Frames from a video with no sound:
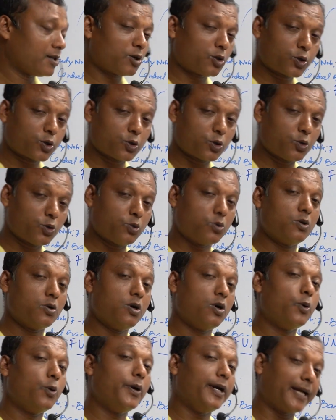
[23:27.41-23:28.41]
So
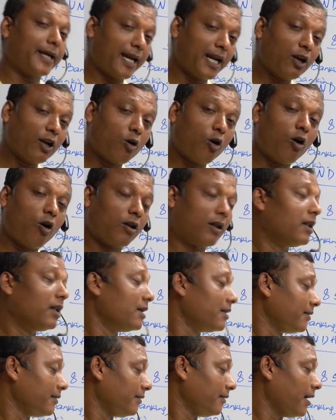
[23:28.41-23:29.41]
we can
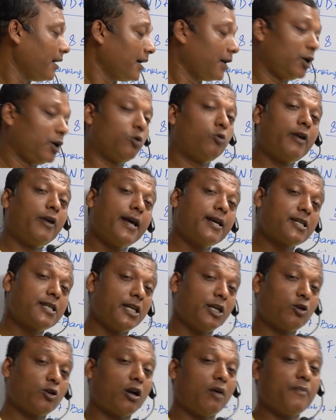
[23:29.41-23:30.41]
call that today's
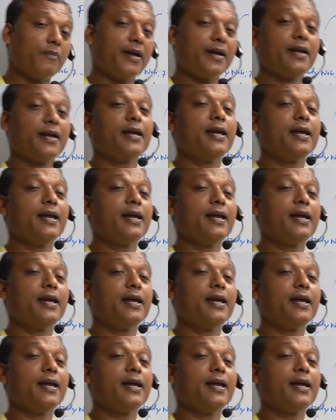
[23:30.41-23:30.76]
economy